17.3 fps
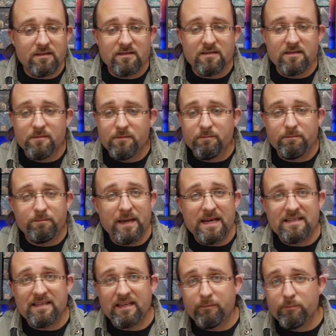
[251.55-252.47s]
some
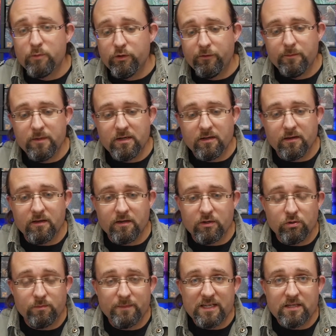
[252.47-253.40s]
basic movement that
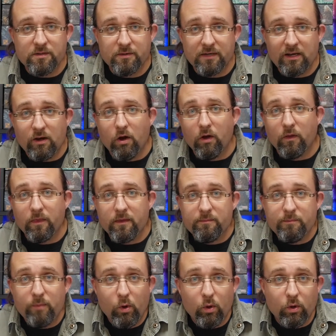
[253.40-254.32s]
you'll be doing on the
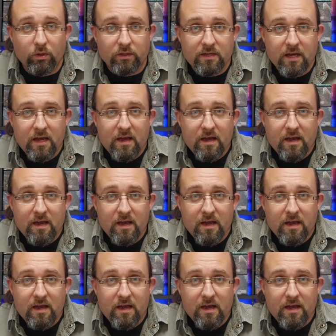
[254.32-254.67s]
board.